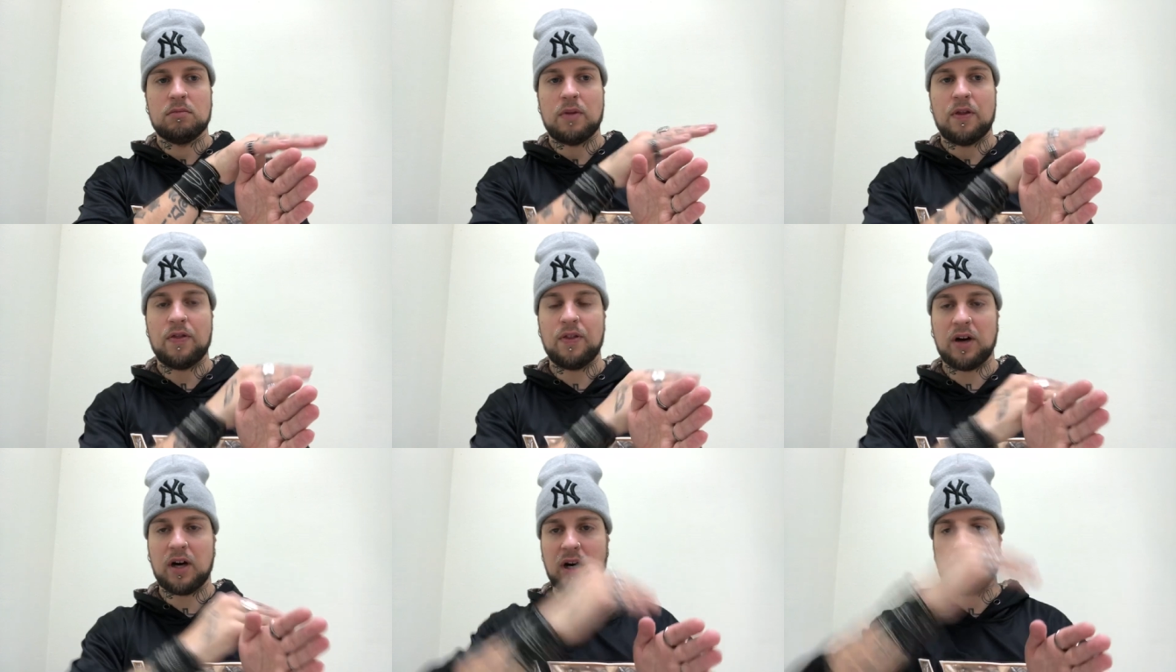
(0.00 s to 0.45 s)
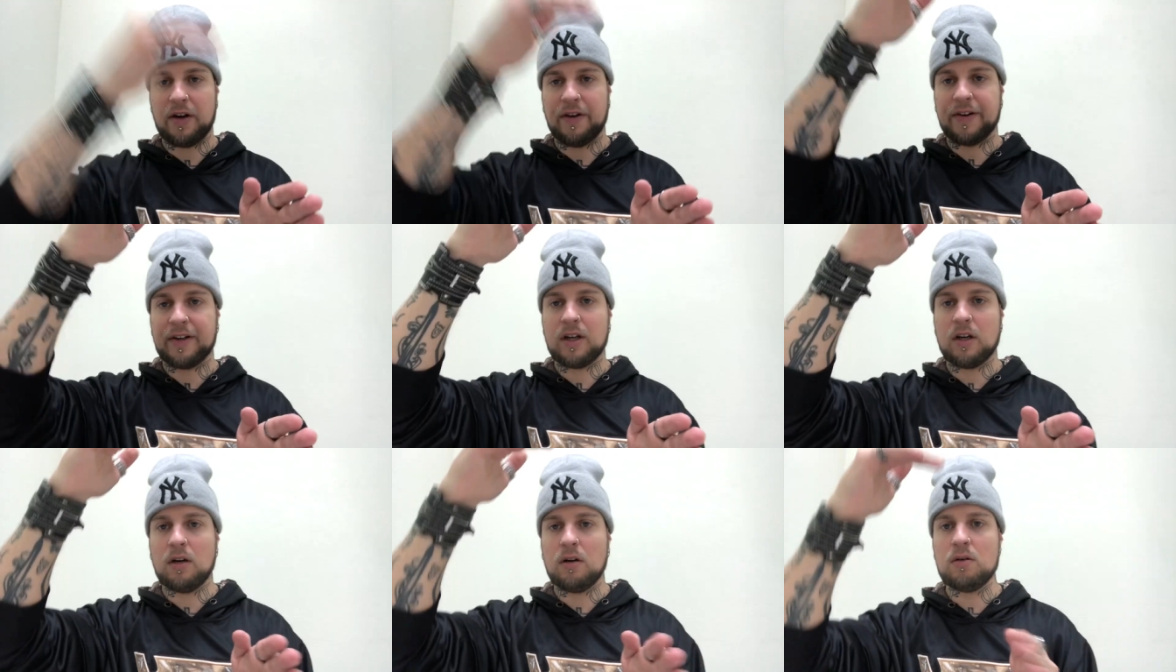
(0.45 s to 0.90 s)
the higher
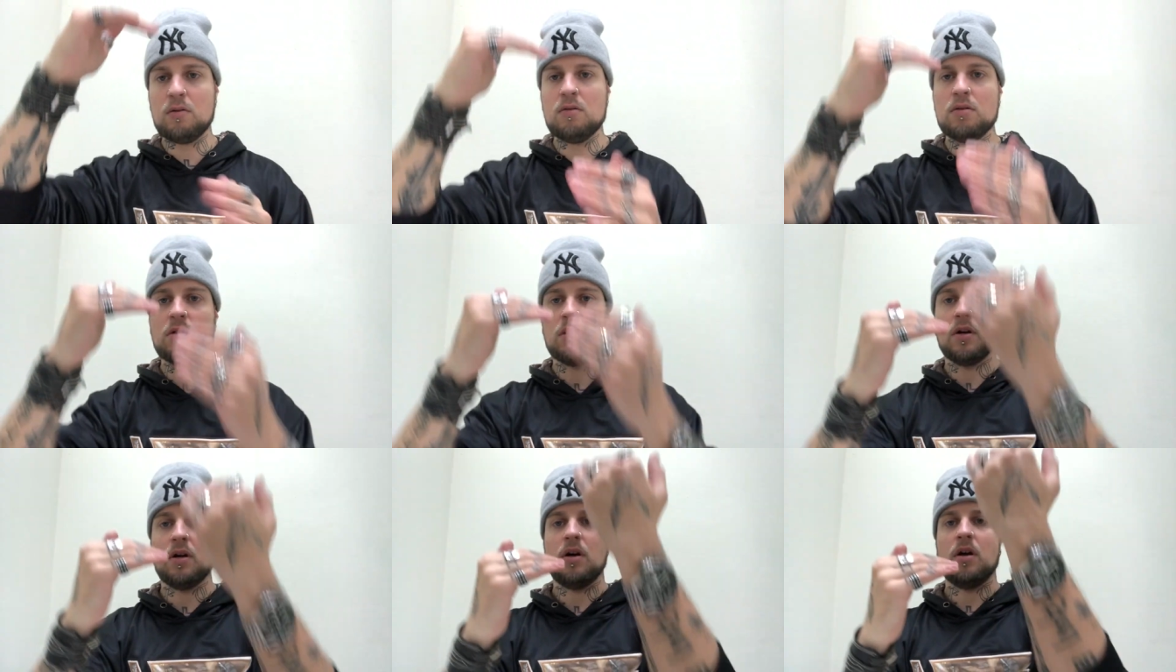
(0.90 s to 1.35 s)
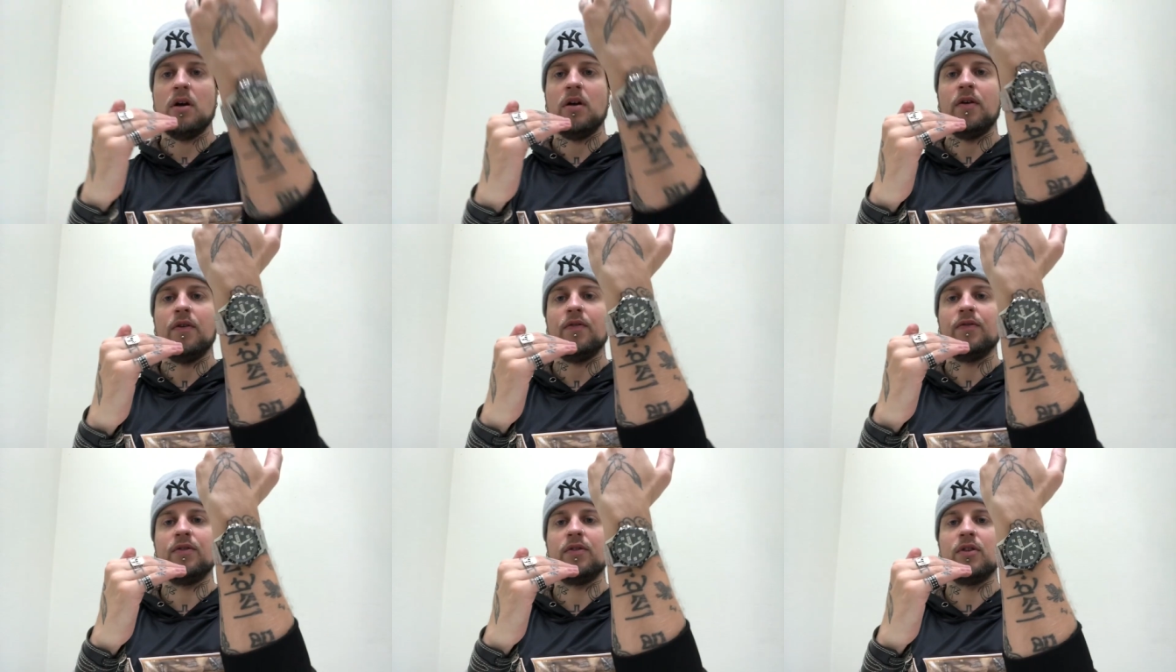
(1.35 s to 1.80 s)
you go,
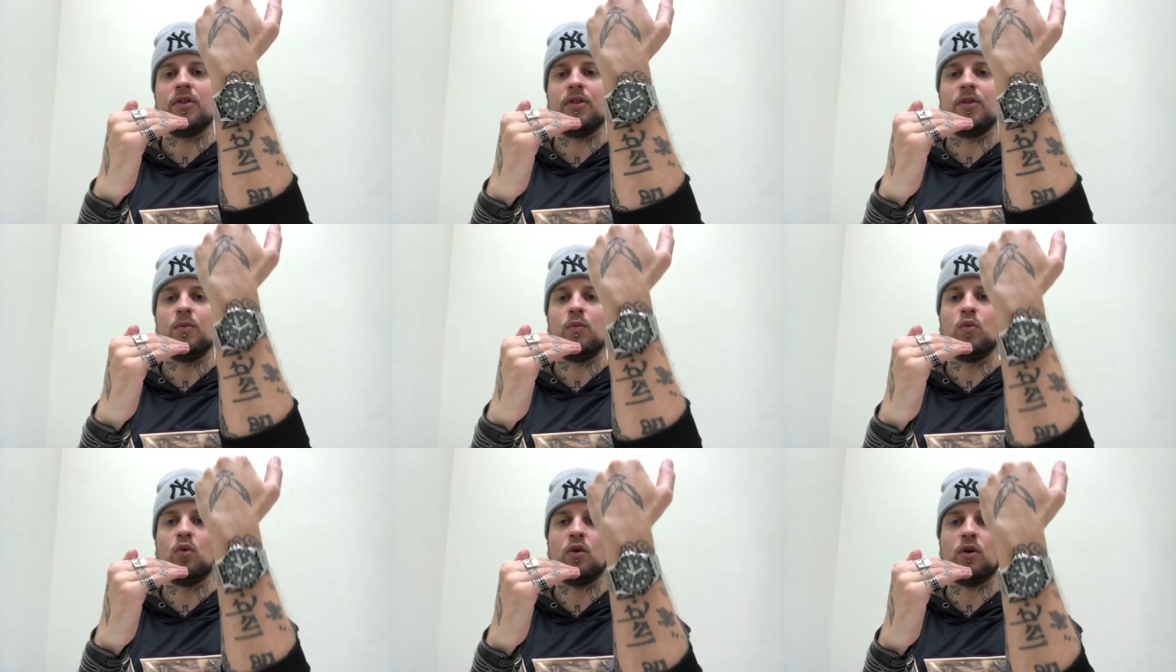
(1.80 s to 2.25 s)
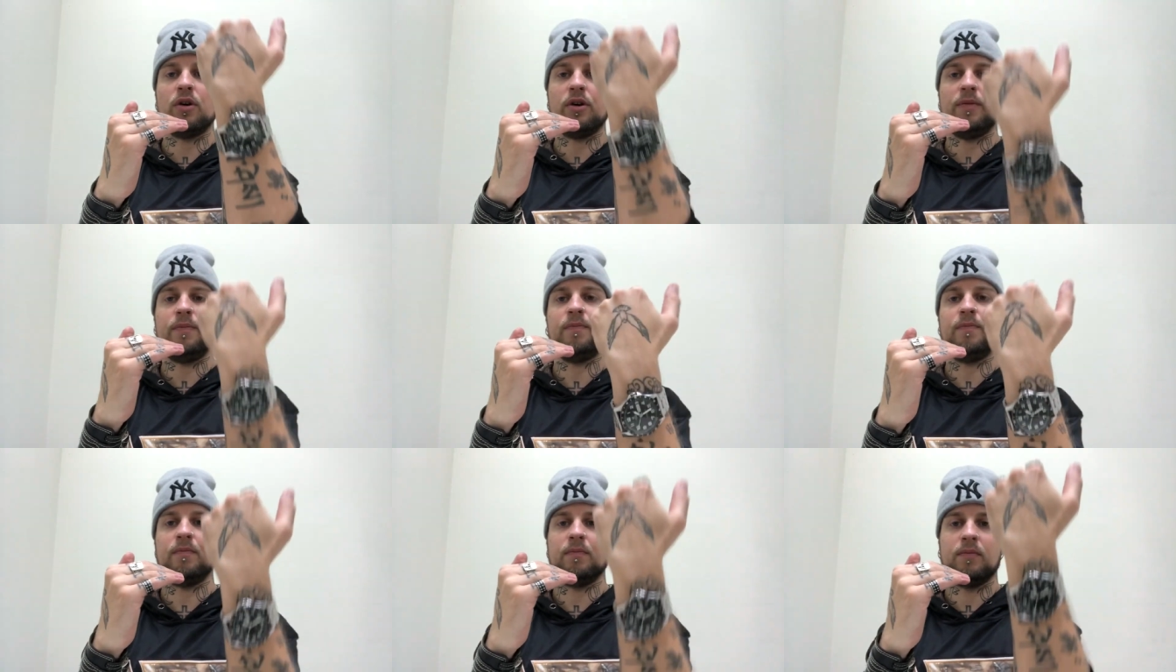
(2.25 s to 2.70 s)
the
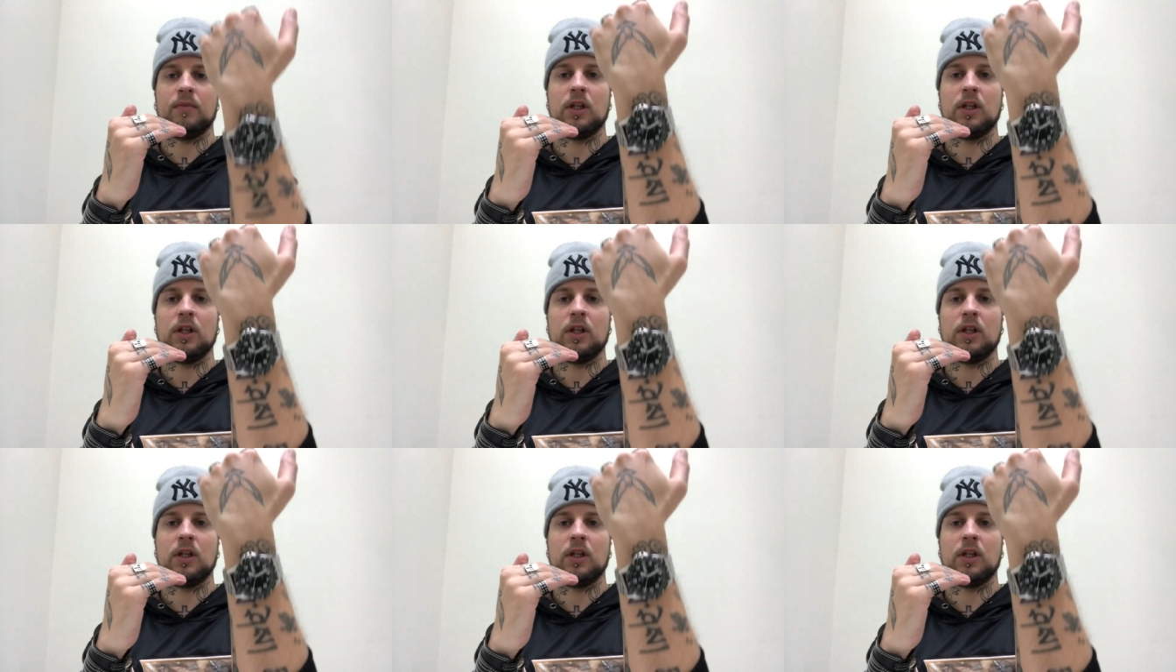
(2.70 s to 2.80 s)
more